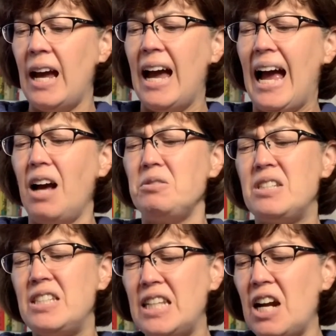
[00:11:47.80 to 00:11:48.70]
"How
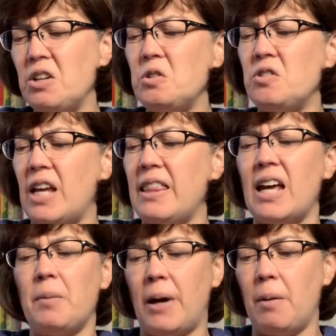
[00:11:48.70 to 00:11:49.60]
dare you say that
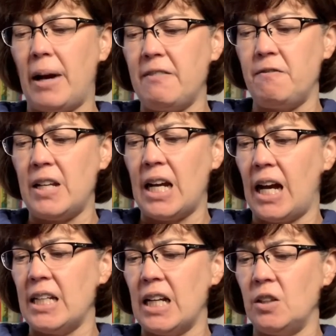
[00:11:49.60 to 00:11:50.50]
about my feet?" I
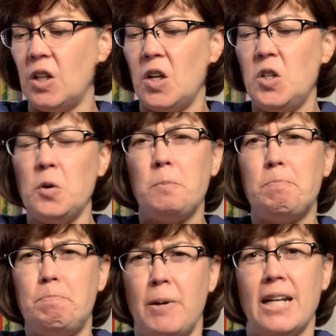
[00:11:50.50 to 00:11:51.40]
yelled. "You
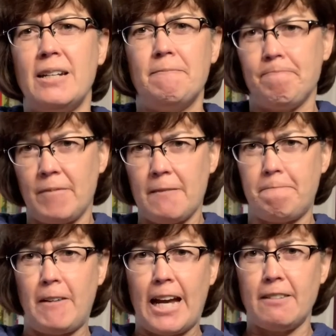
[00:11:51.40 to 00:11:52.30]
big,
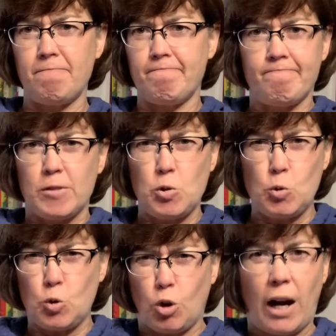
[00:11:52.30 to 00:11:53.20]
fat
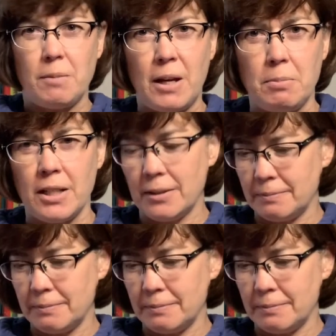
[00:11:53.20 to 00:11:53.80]
crybaby."